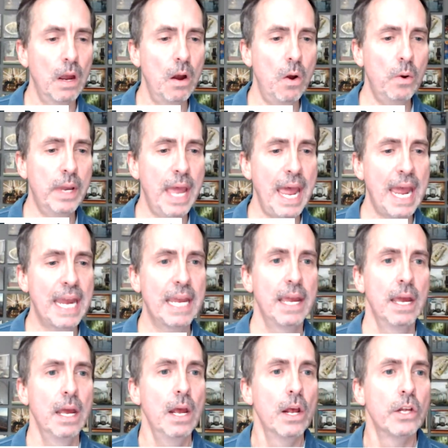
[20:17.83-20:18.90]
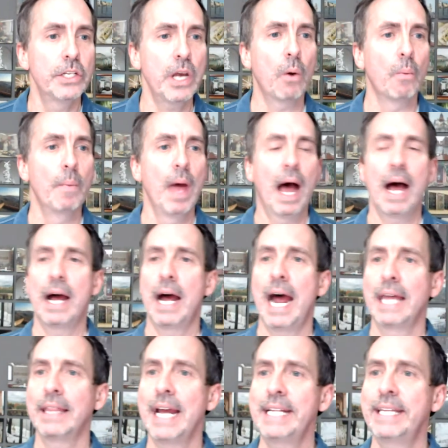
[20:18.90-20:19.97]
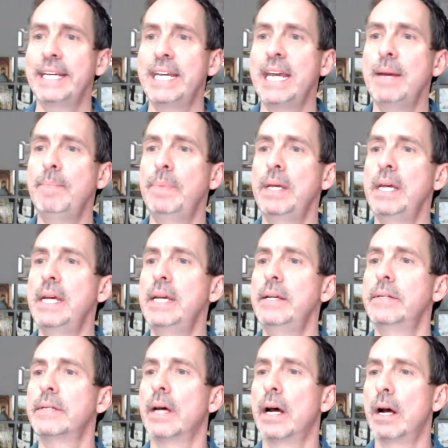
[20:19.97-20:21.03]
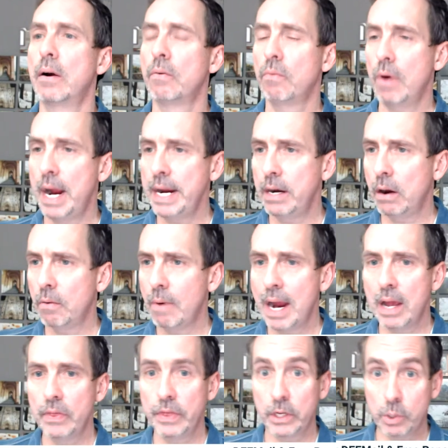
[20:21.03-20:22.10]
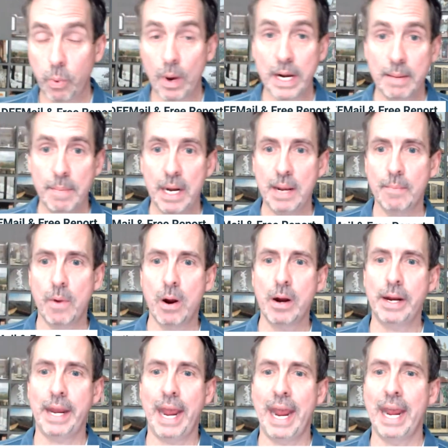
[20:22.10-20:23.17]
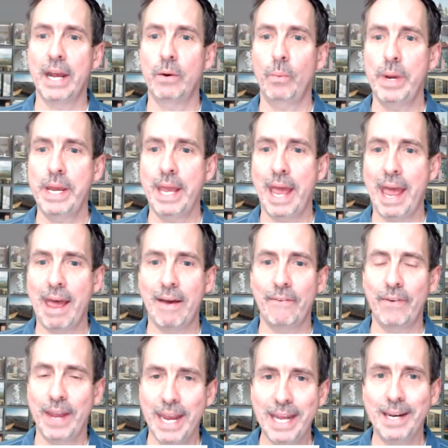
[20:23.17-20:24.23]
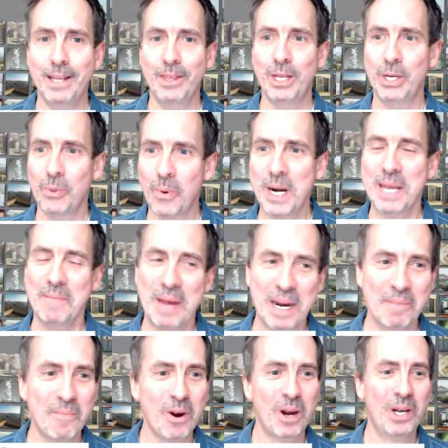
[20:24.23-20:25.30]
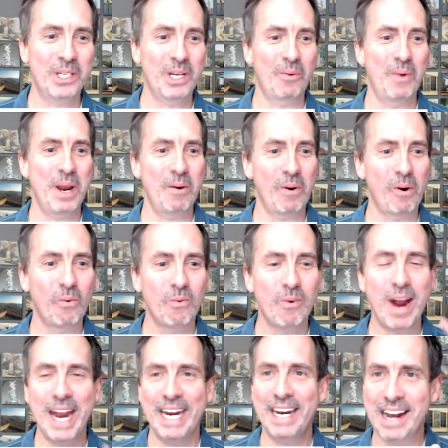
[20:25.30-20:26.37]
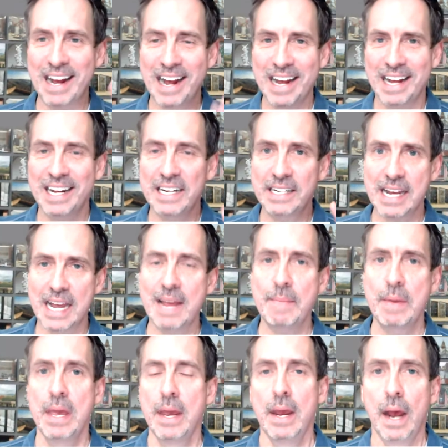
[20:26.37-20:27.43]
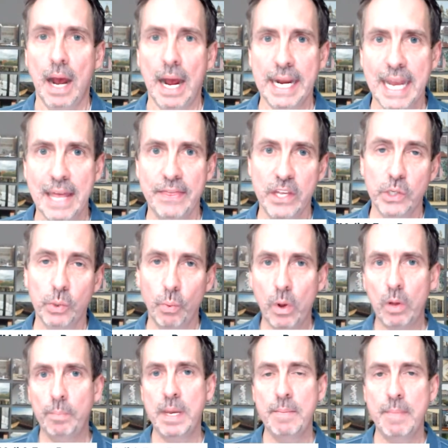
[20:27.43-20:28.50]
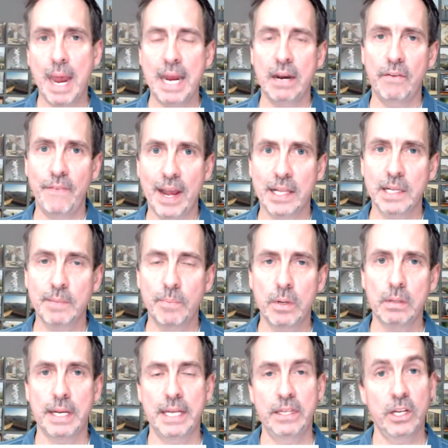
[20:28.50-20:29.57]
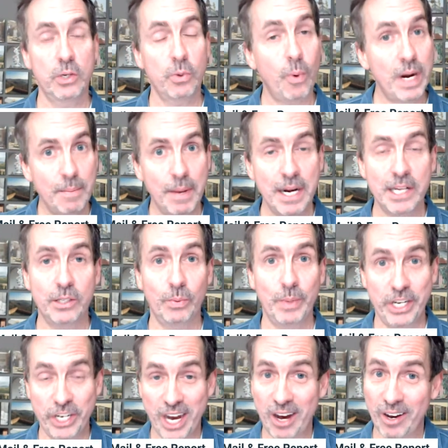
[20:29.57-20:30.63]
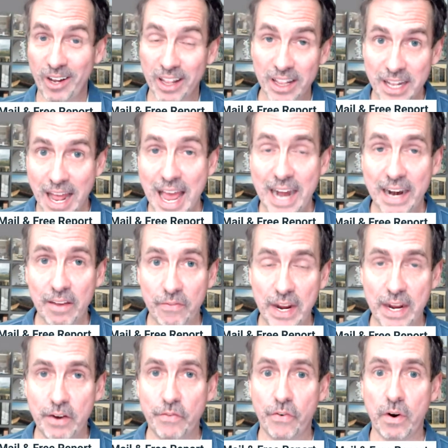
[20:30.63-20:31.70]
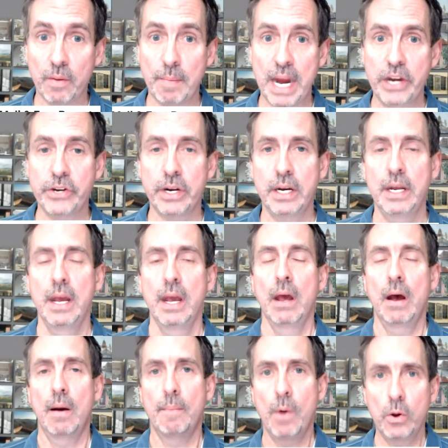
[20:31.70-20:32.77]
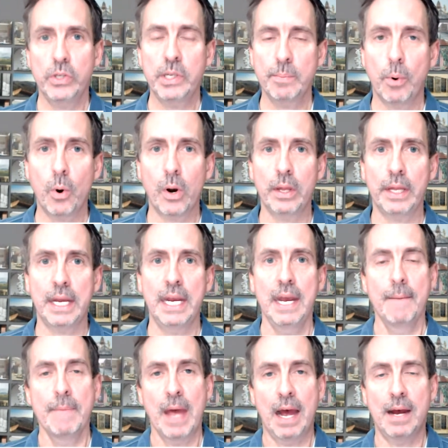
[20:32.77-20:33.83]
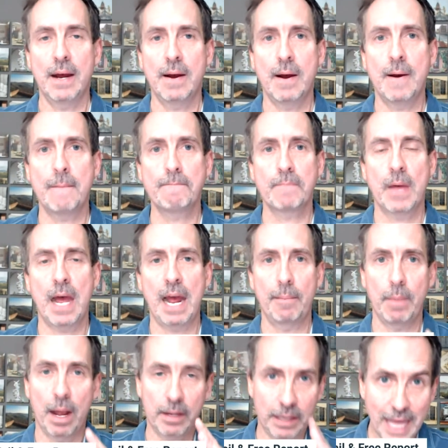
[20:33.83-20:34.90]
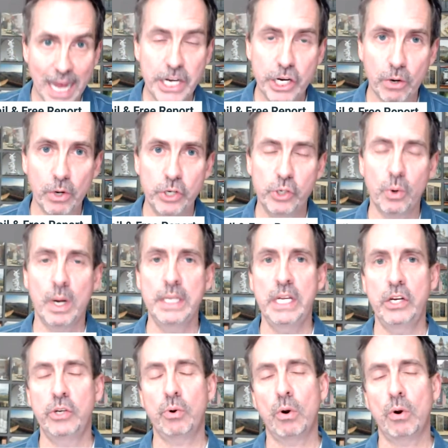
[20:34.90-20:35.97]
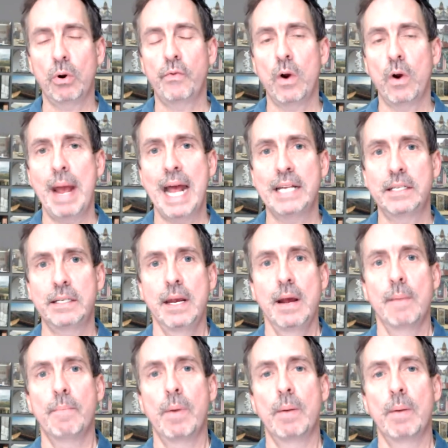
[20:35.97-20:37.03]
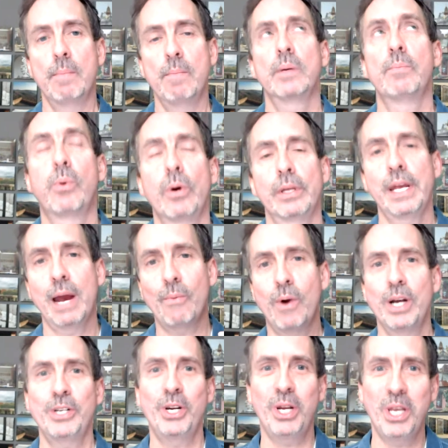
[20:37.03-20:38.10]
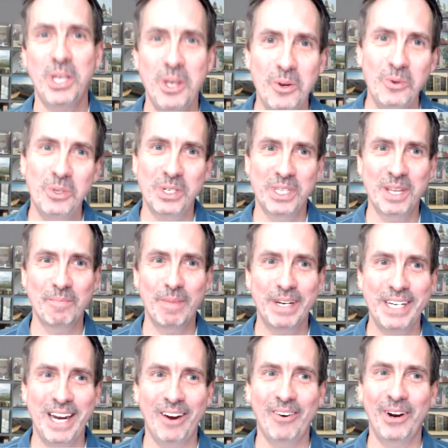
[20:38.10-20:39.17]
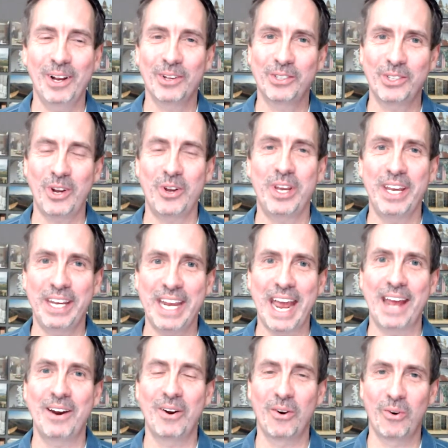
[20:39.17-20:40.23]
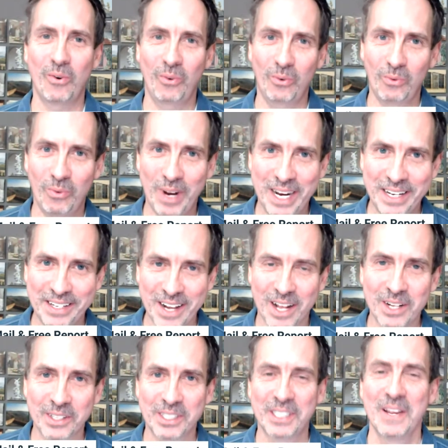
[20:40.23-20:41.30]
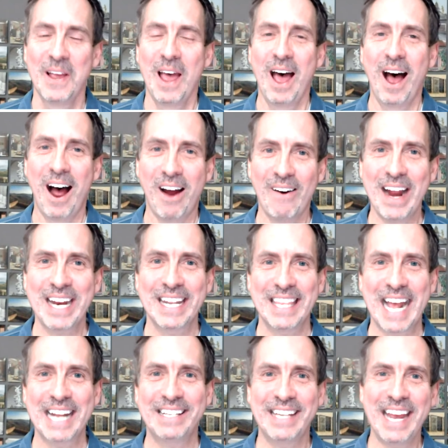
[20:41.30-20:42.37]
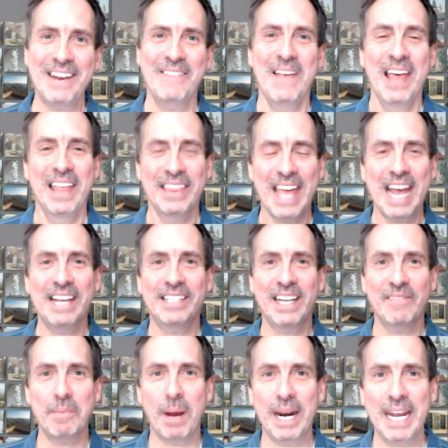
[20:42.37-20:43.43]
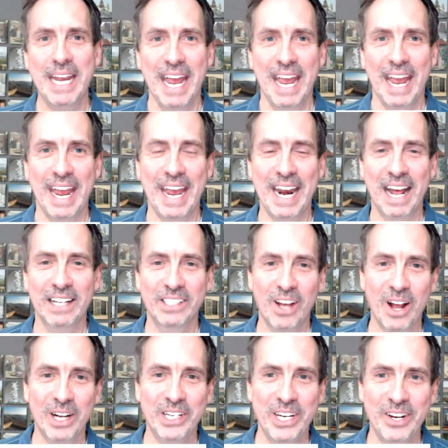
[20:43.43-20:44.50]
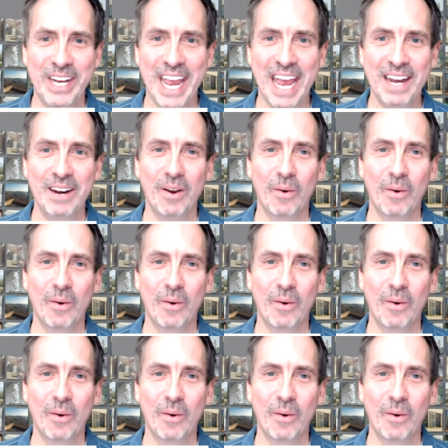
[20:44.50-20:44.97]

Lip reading: Okay. So I like to keep these right around the 20-minute mark, and we have hit the 20-minute mark. So we are right on time. Again, this will be made available in the 20 minutes. We shared a lot of information. Most importantly, I'm glad you're enjoying these short formats, but most importantly, I want you to use the material so you can get results. All right. That's it. Thanks, everybody. And I'll talk to you again